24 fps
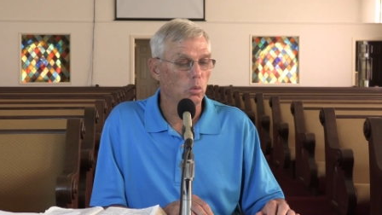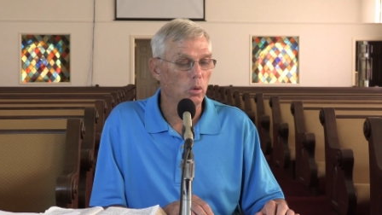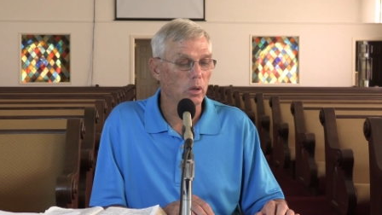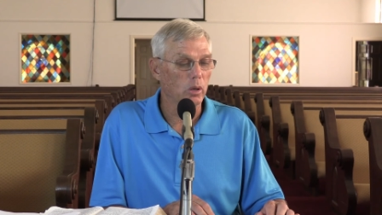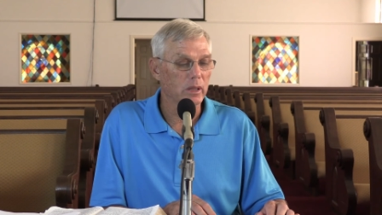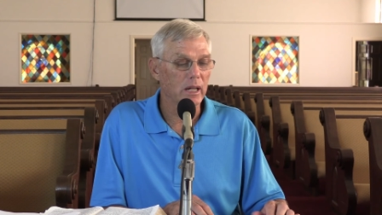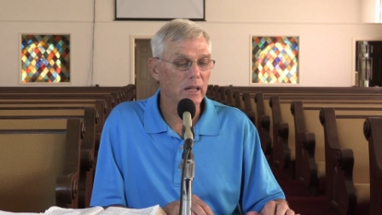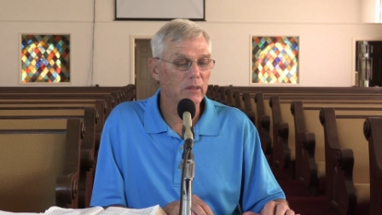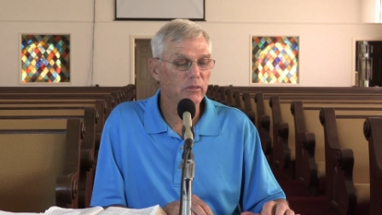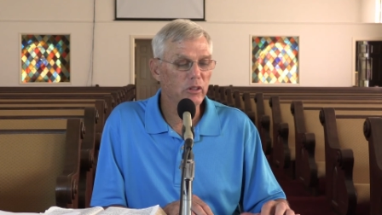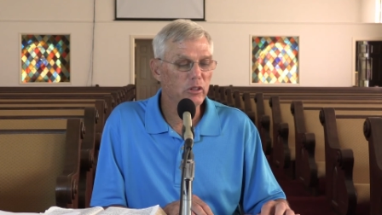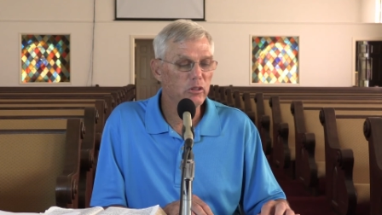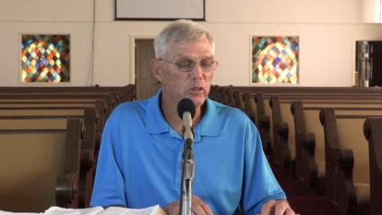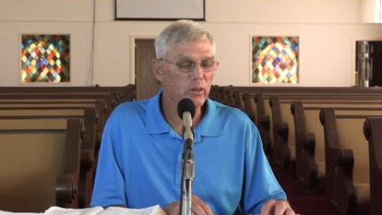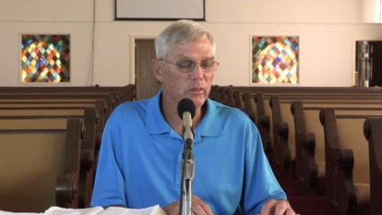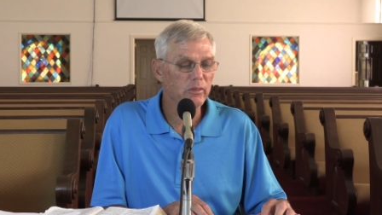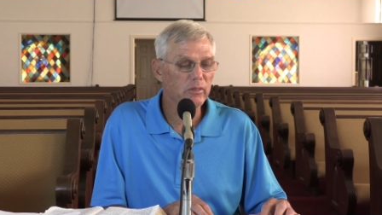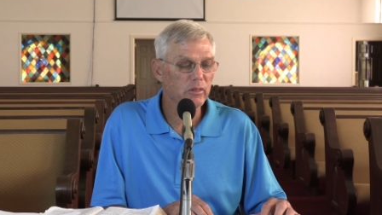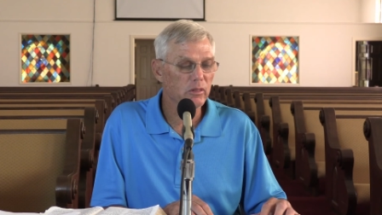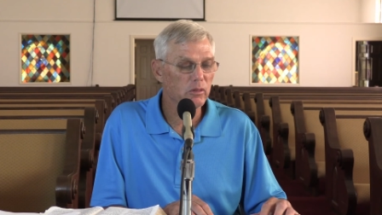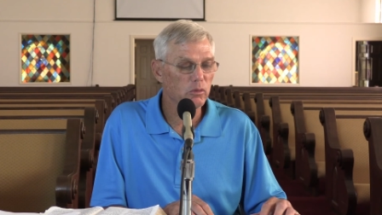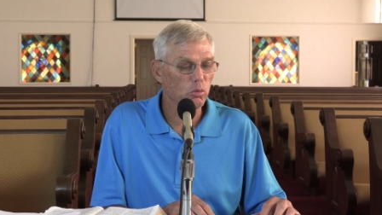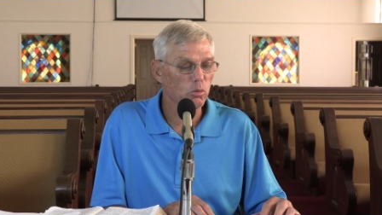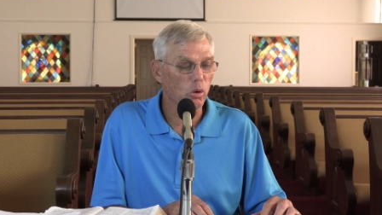Whatever
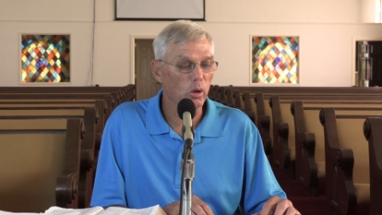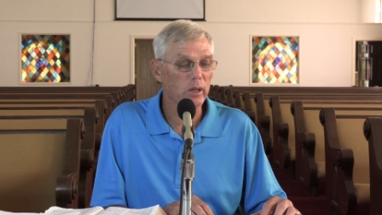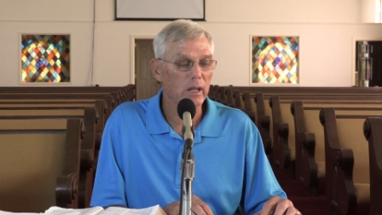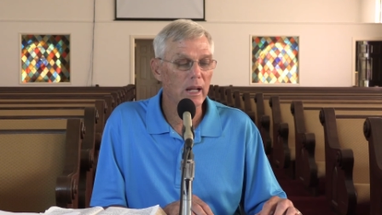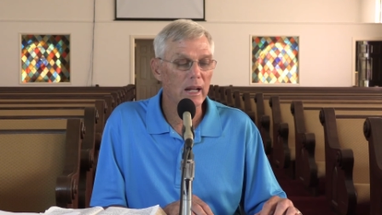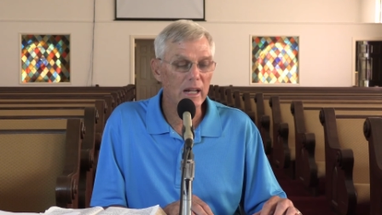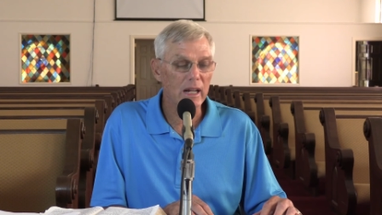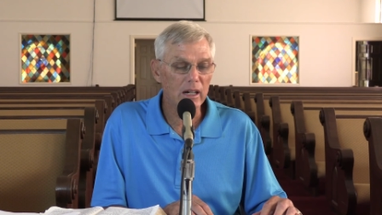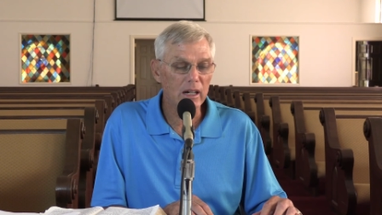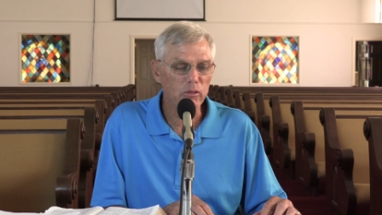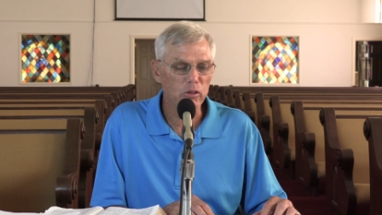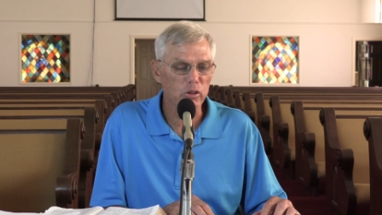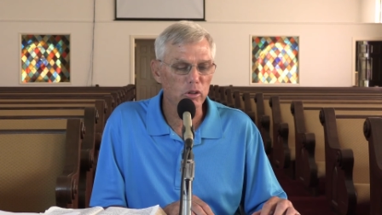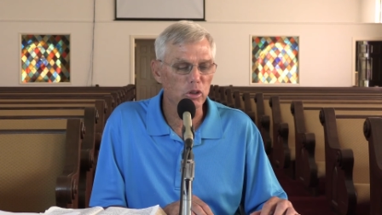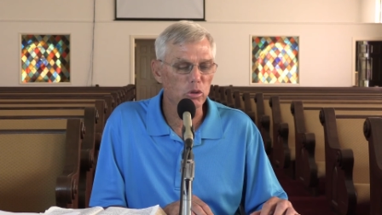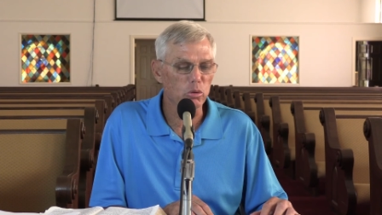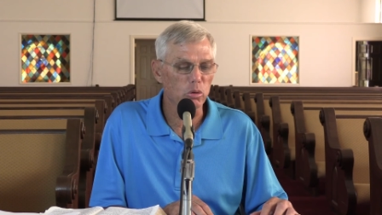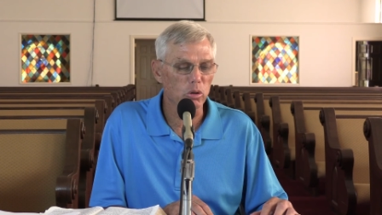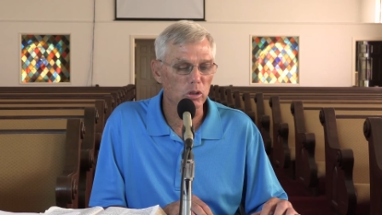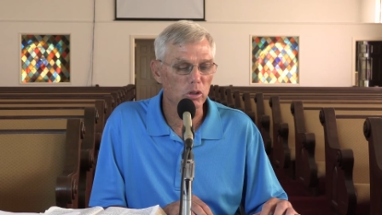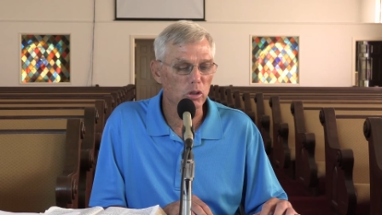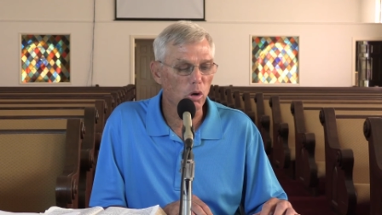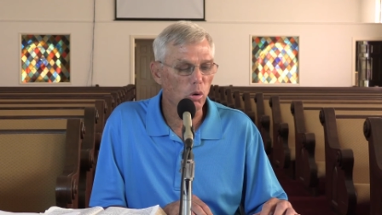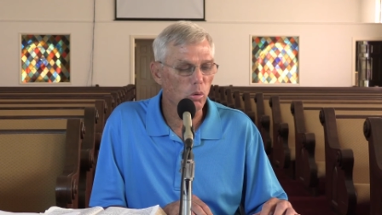
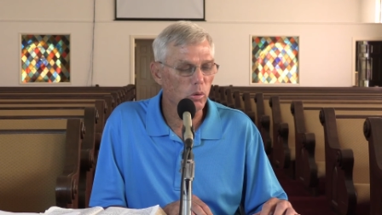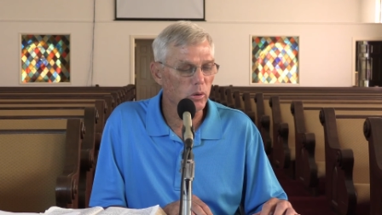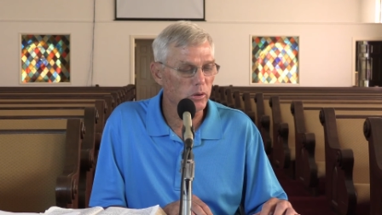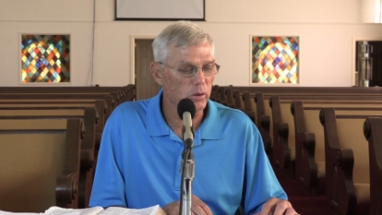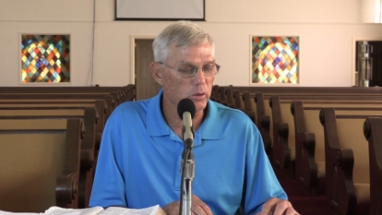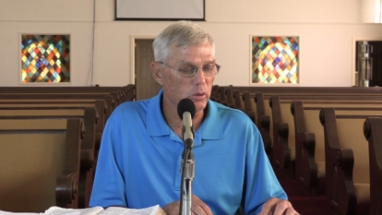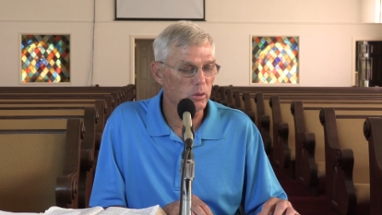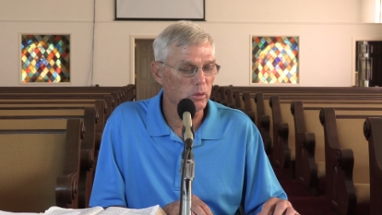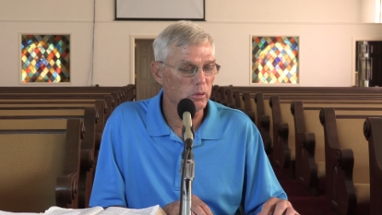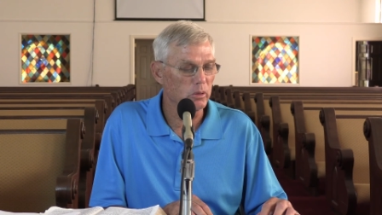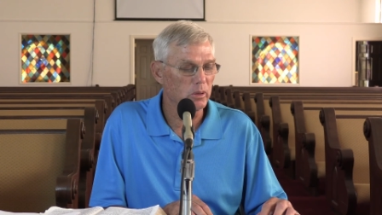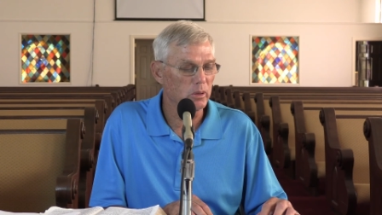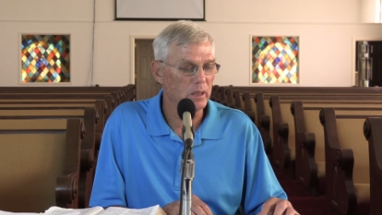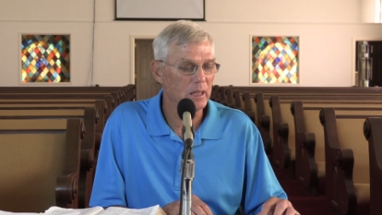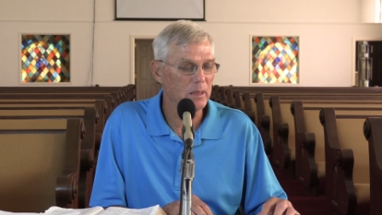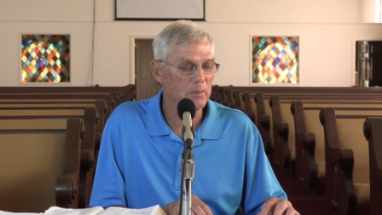you are going through,